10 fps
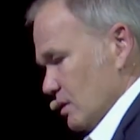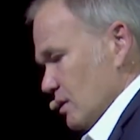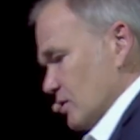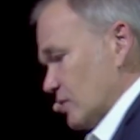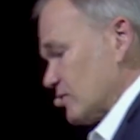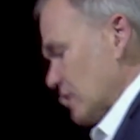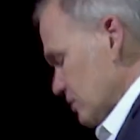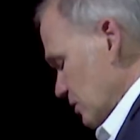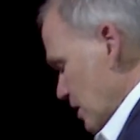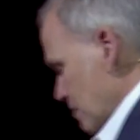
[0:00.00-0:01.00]
So I've talked a
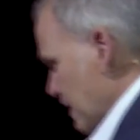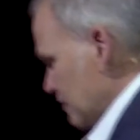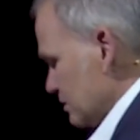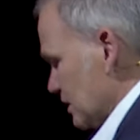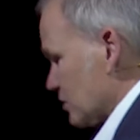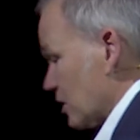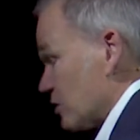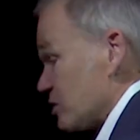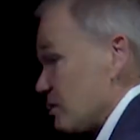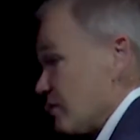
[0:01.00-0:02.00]
lot about
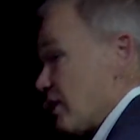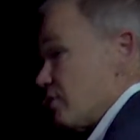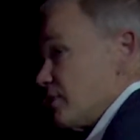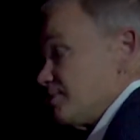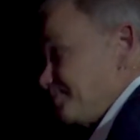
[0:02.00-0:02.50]
technology development,